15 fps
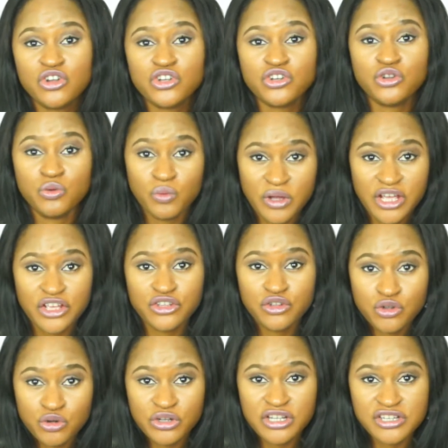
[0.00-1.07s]
the way
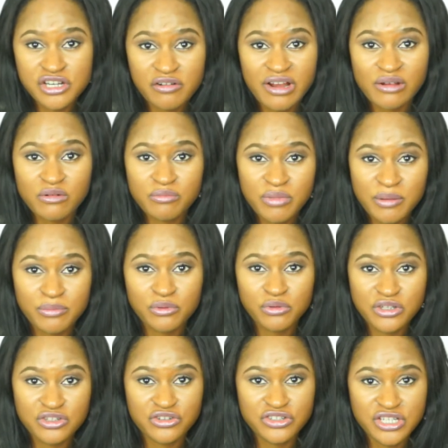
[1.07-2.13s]
you interact with people
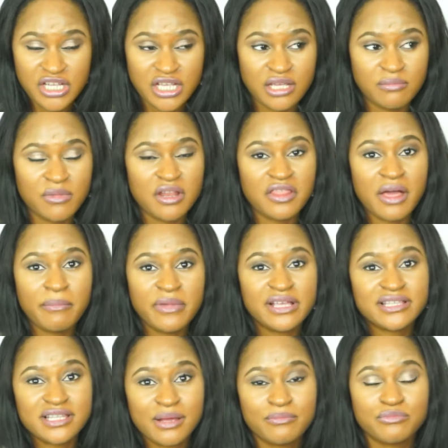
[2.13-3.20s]
in your team and that
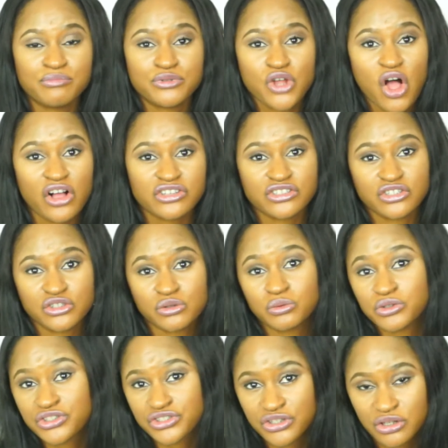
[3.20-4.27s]
makes them toxic
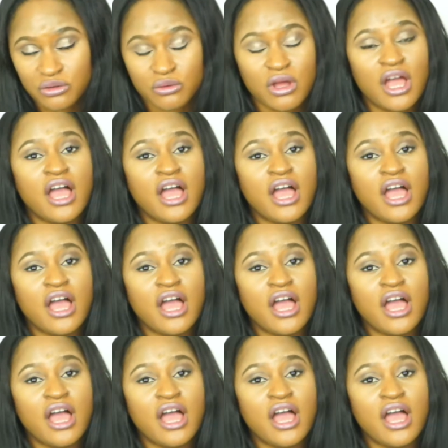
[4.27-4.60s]
towards you.